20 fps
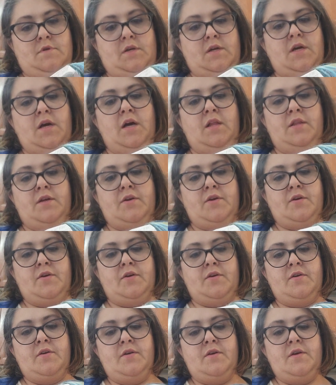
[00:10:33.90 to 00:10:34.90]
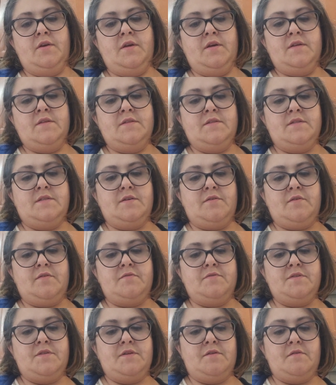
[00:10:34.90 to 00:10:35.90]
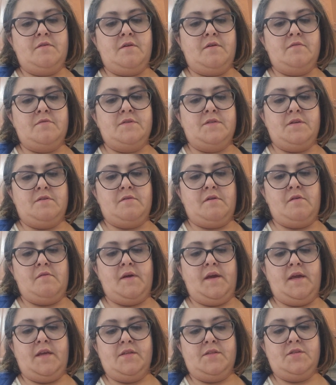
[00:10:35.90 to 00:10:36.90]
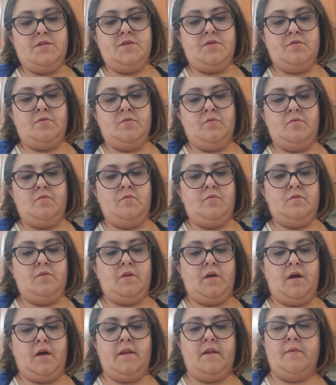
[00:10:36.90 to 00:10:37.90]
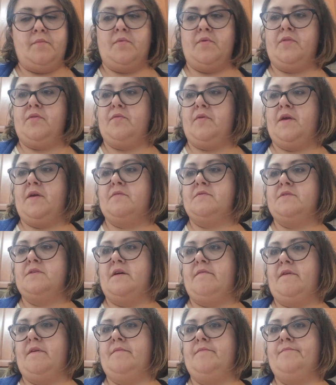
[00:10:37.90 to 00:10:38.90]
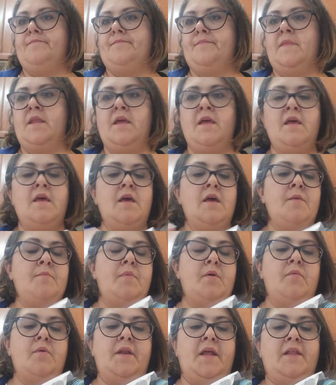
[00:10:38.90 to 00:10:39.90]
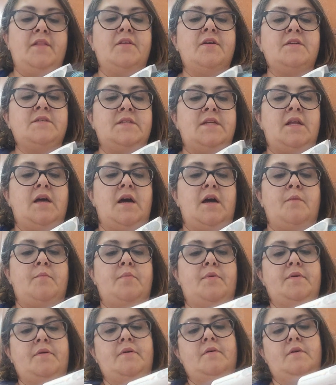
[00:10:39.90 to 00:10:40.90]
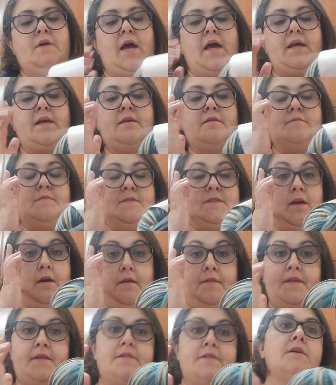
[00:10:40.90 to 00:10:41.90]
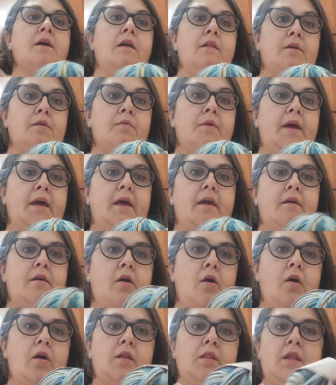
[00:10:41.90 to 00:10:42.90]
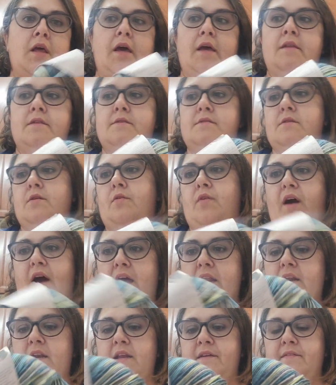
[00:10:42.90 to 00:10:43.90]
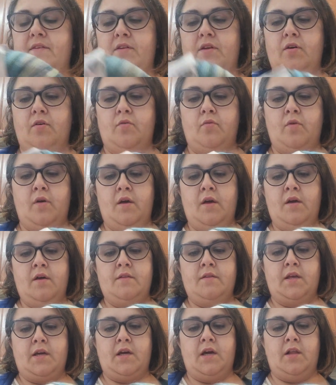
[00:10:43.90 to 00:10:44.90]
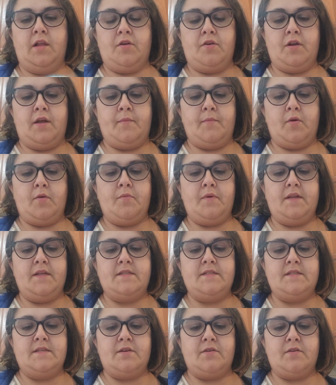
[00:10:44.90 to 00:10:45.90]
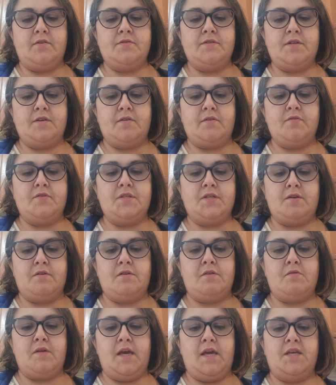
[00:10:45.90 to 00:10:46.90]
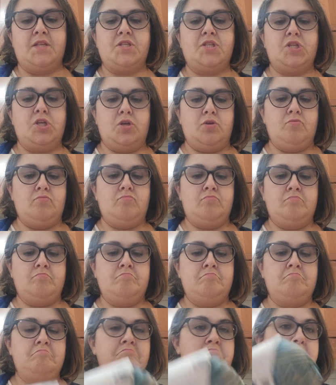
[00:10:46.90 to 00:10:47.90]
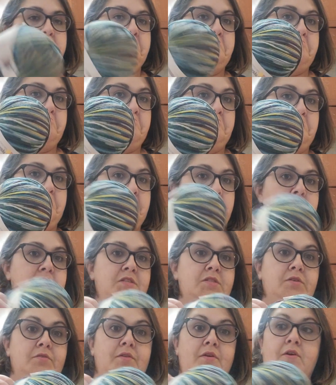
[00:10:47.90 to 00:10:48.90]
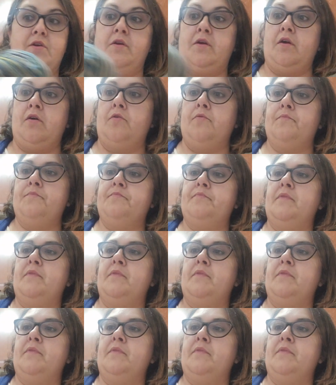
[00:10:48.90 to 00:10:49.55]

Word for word: color 00082 lot number 307, but when I looked it up, I saw this colorway online, so I didn't even know the color number, but it's 00082. So there you go.